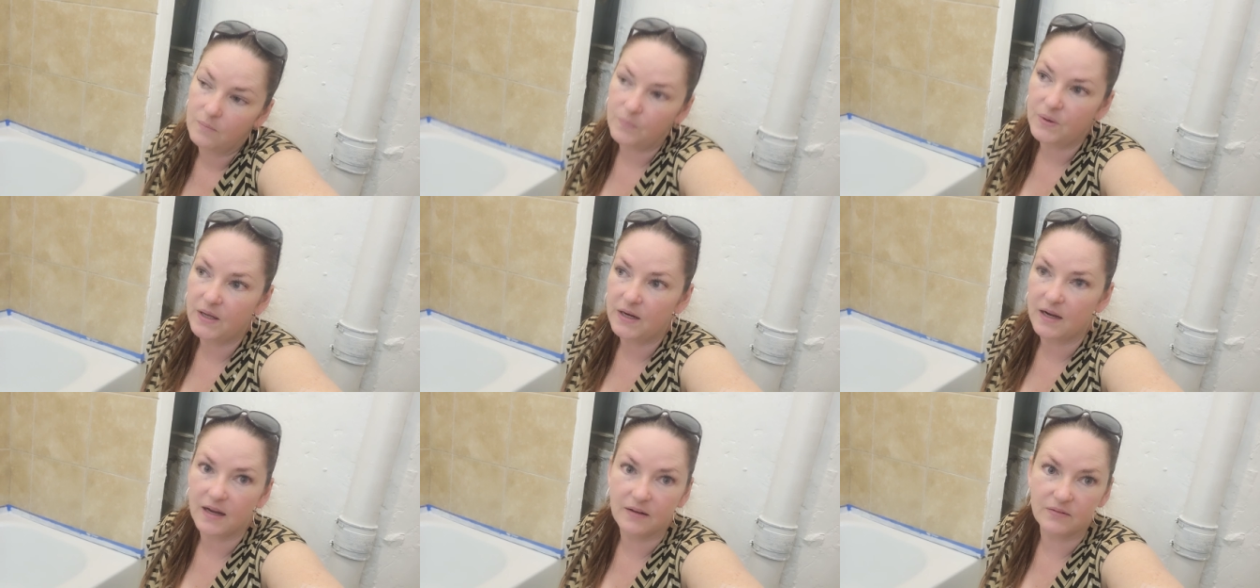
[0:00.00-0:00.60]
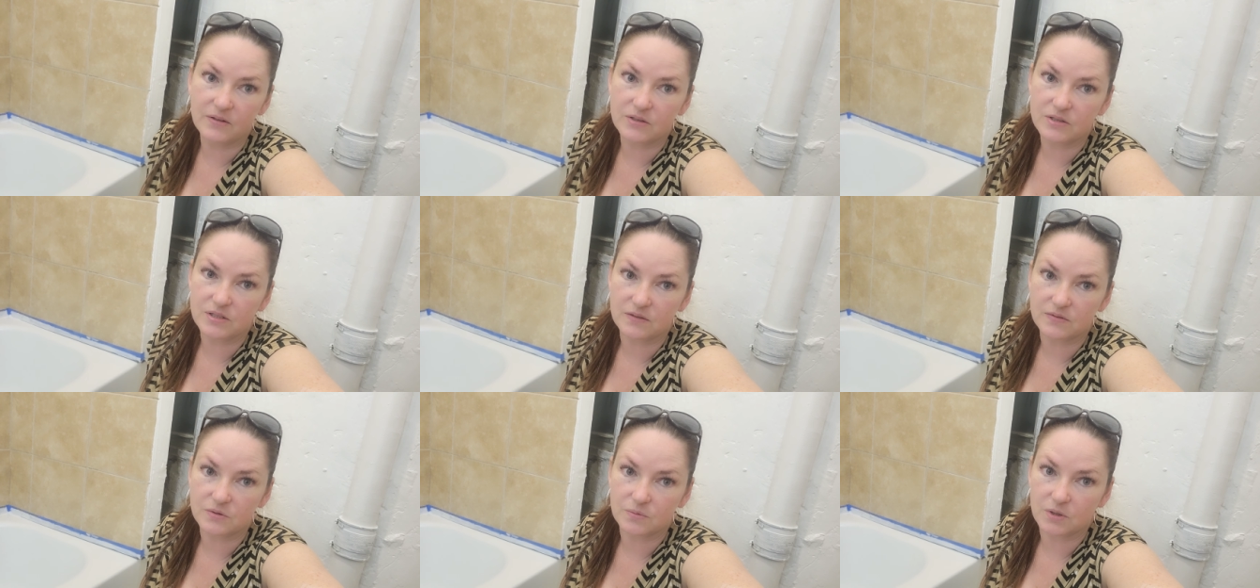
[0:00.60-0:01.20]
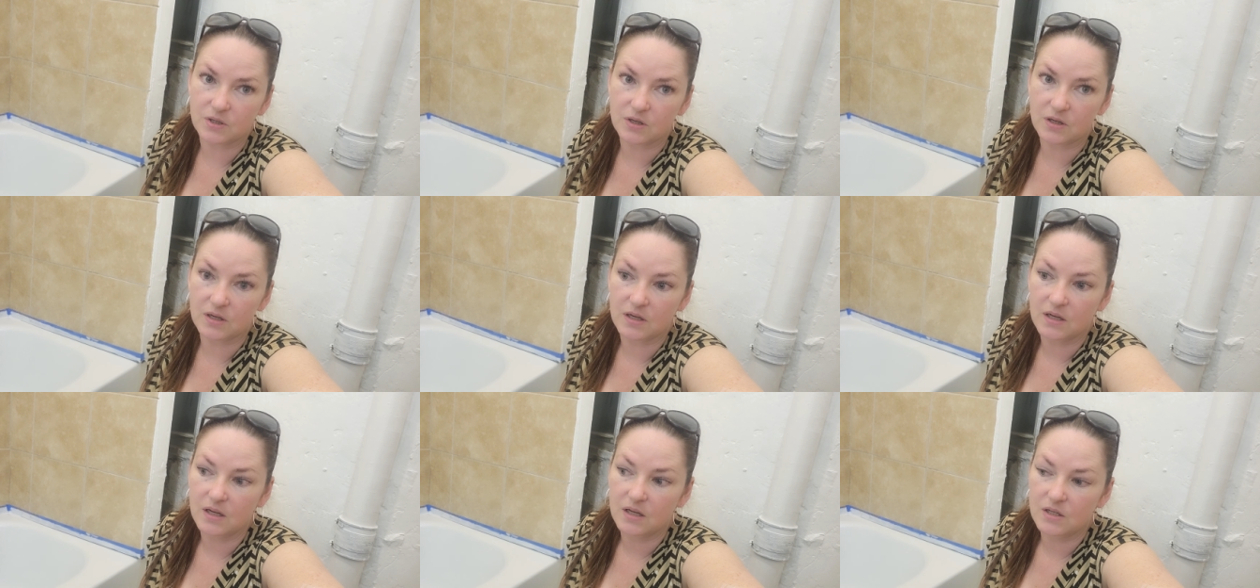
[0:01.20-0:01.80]
But I have other stuff to work
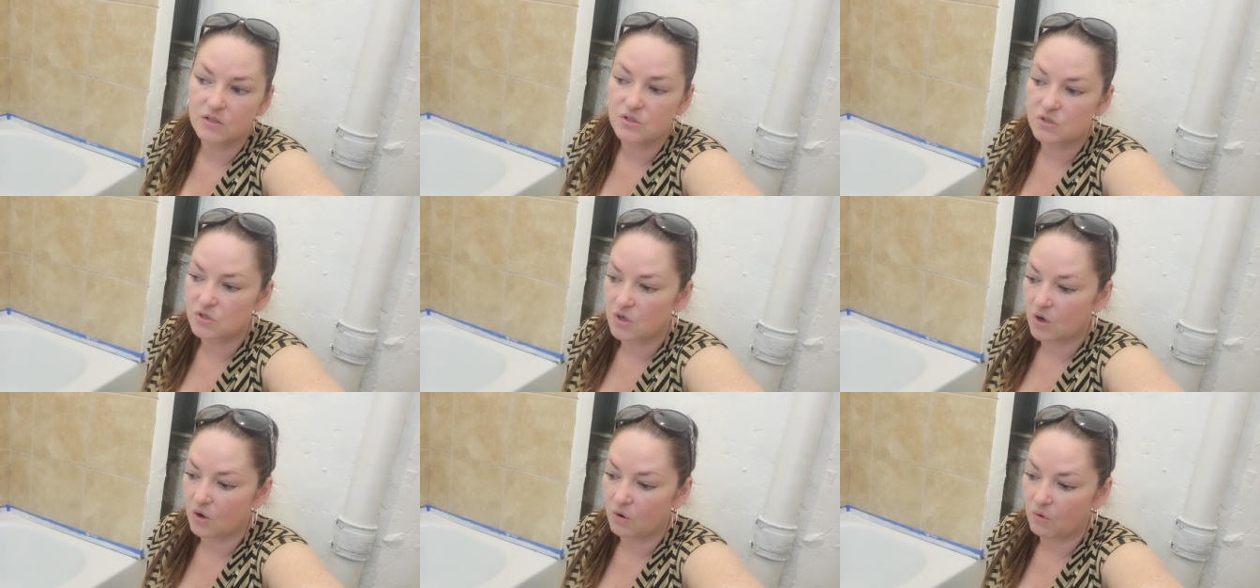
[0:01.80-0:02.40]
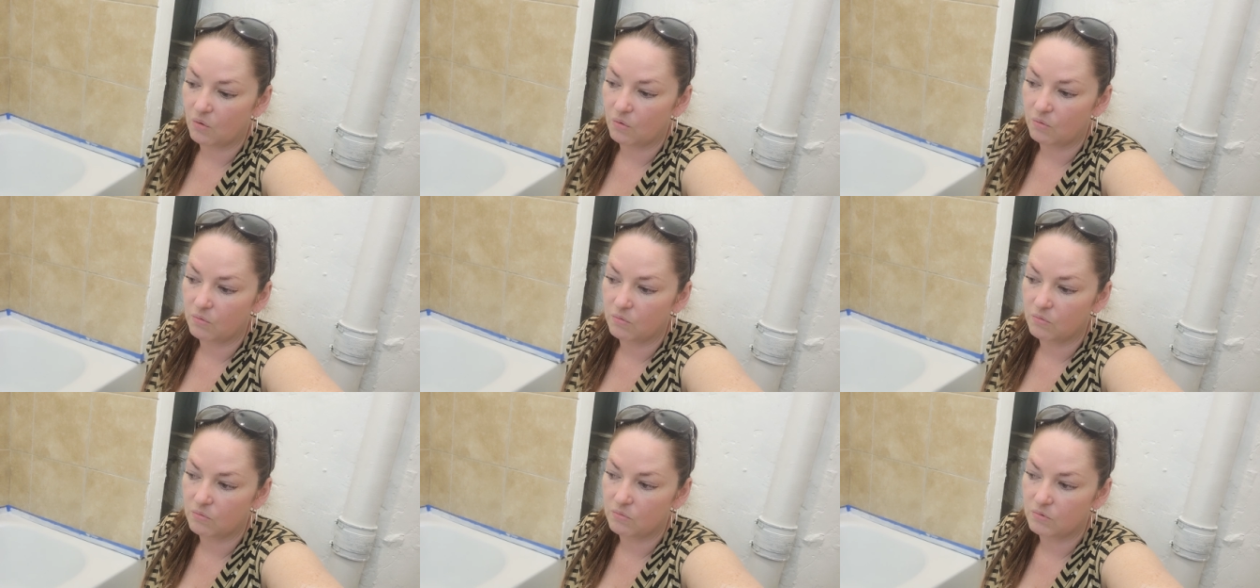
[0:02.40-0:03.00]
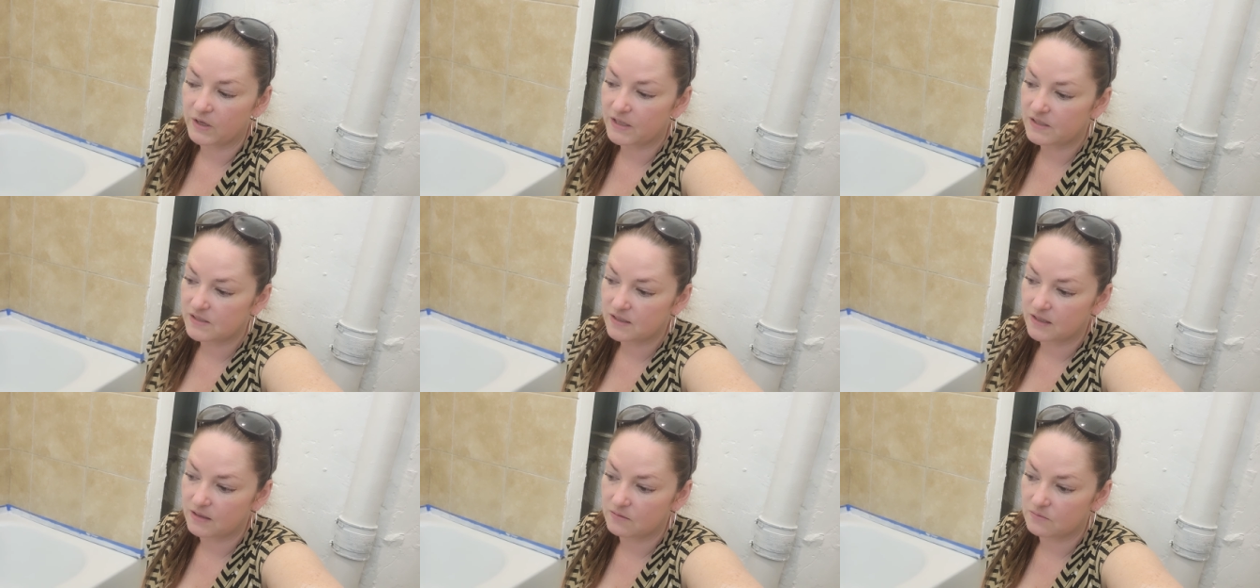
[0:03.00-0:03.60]
on. So, like I
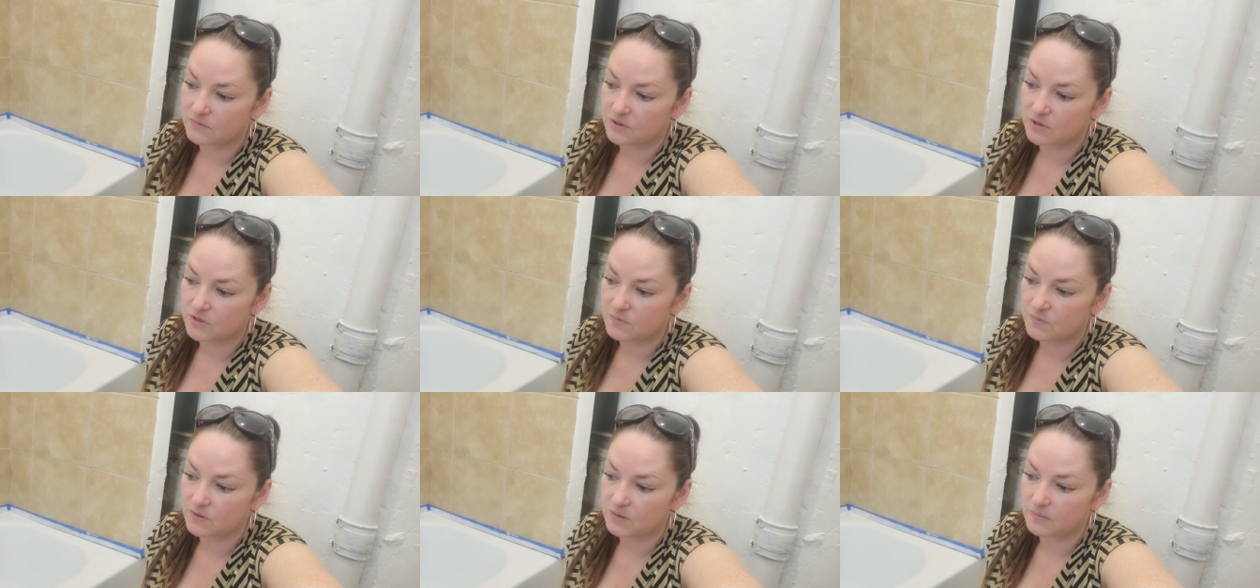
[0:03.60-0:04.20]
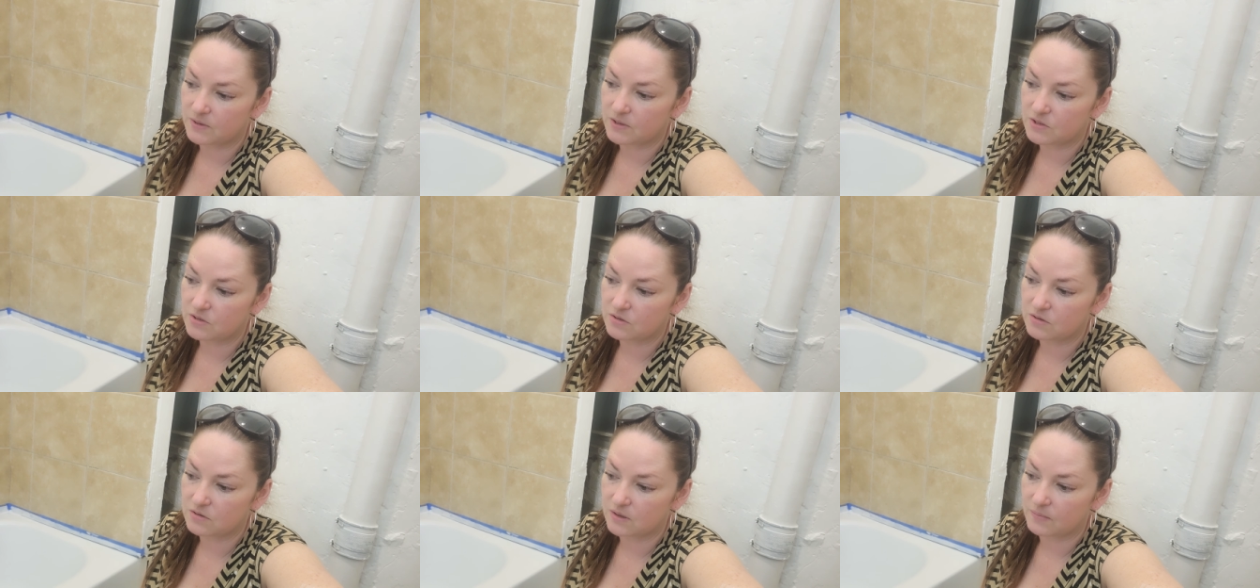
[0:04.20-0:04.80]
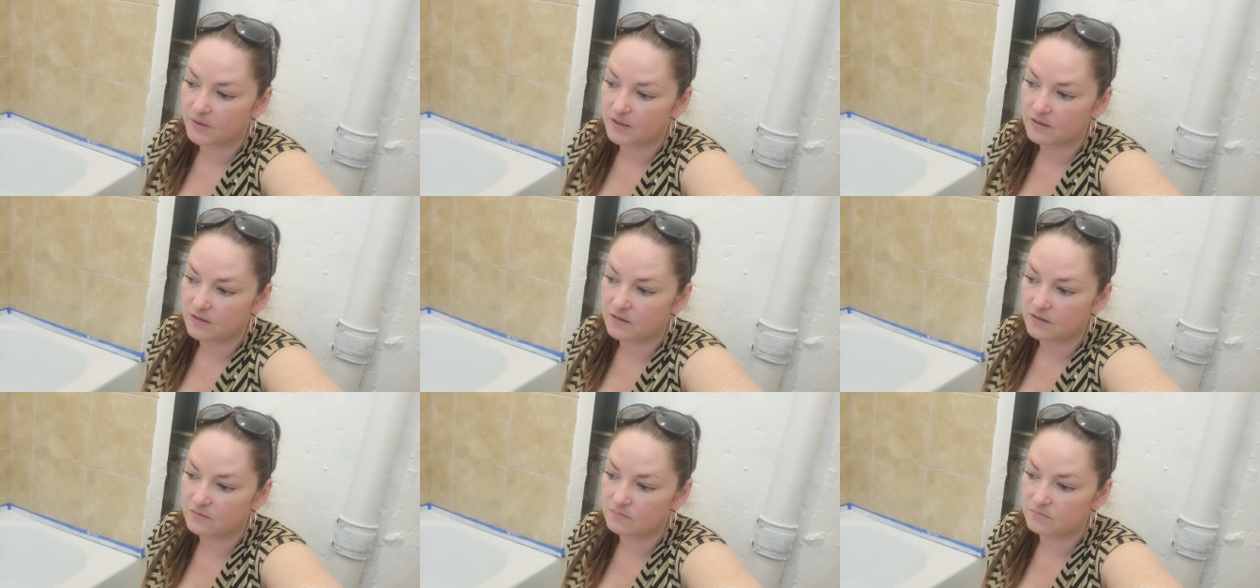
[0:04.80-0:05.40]
said, we just pretty much, I'm at
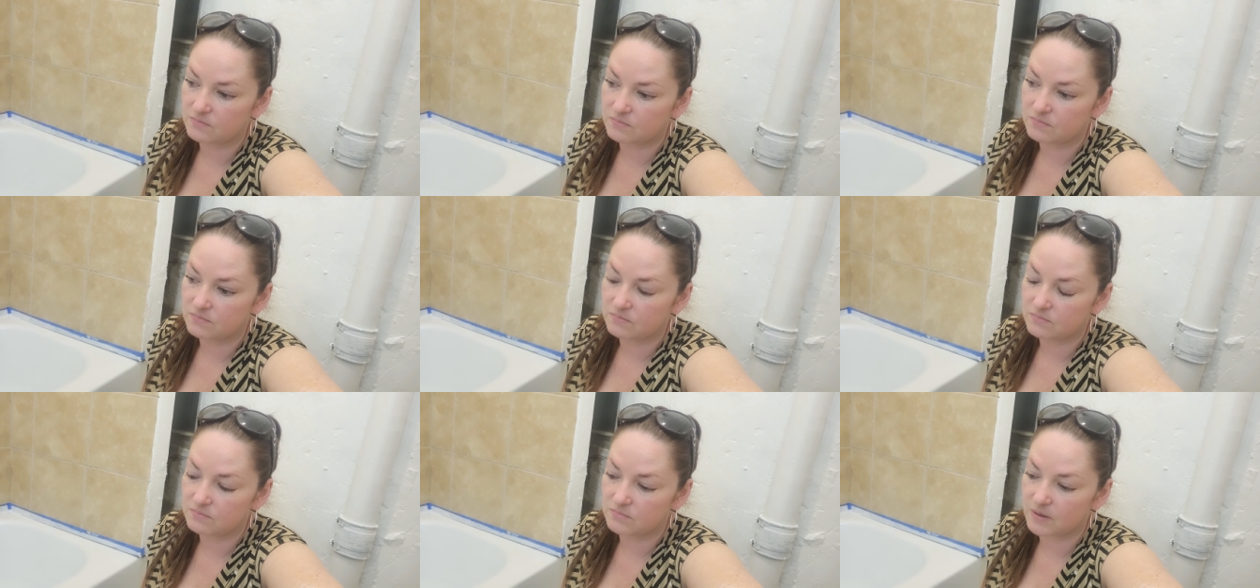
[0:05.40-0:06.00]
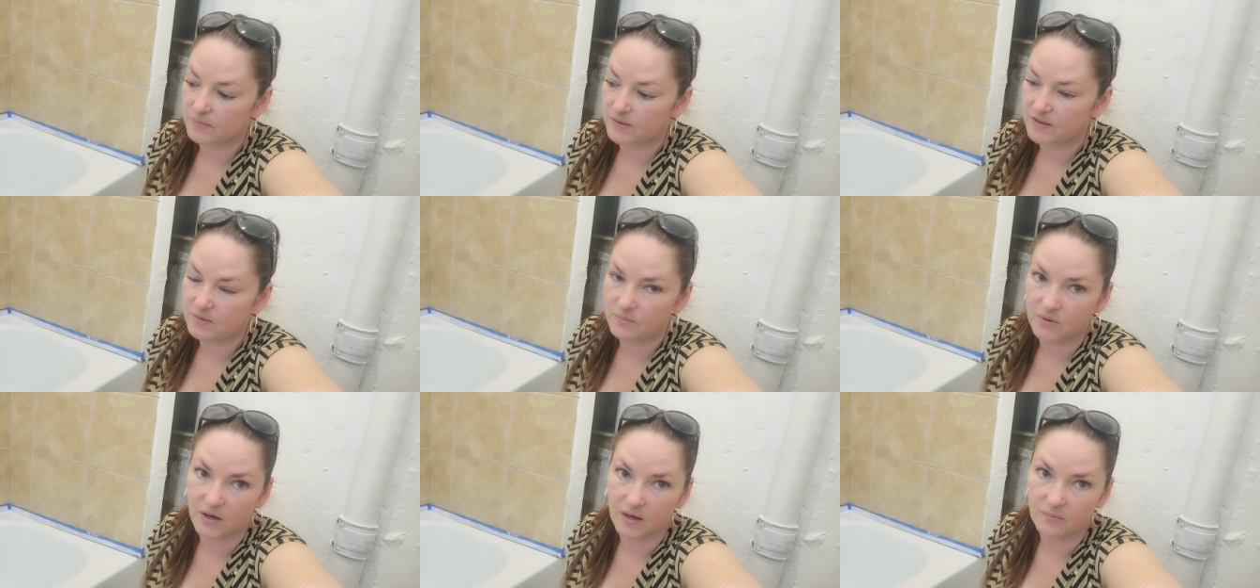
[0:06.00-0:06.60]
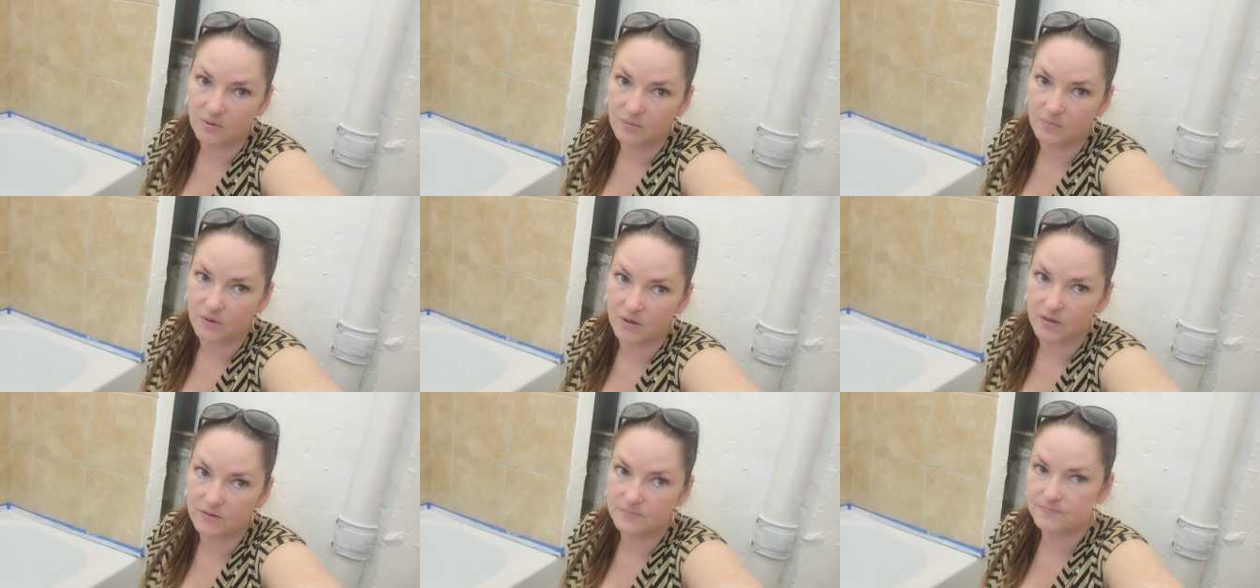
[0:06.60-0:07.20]
the primer
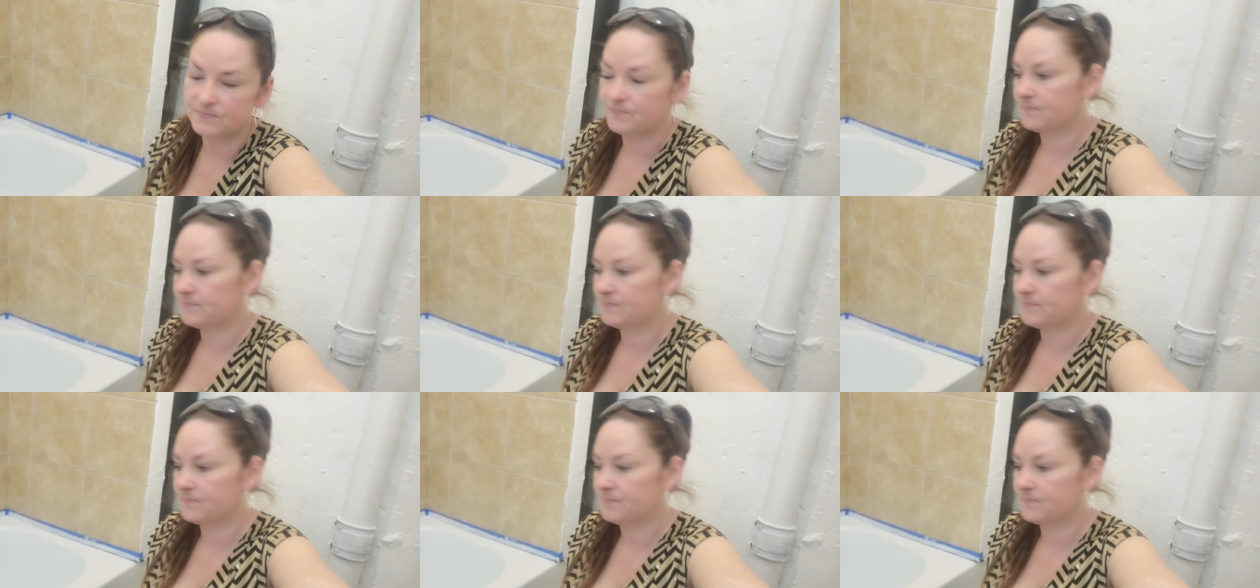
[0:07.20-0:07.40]
part.